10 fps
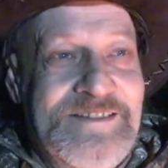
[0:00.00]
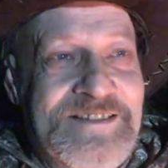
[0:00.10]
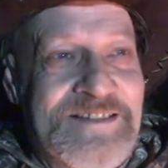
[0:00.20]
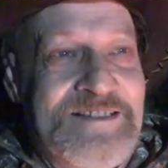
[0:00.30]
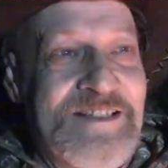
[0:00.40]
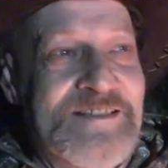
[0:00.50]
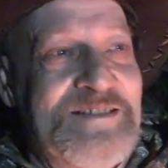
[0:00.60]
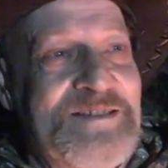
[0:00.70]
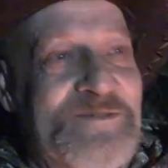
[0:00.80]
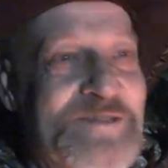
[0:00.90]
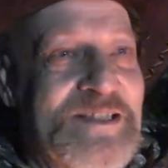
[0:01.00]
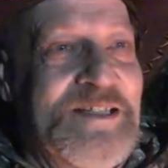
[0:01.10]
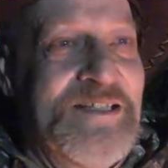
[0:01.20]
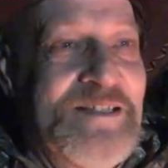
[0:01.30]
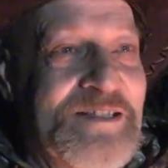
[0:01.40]
Just got the story
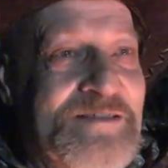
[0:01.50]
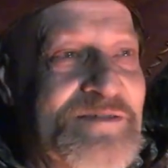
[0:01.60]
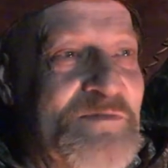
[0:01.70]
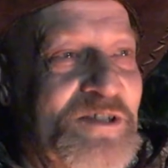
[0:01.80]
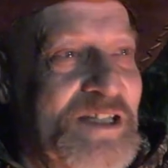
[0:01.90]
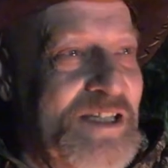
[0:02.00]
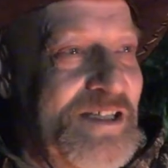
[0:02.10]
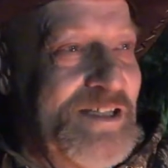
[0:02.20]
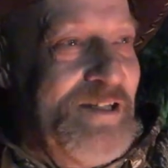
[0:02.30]
done, and there's Monkey.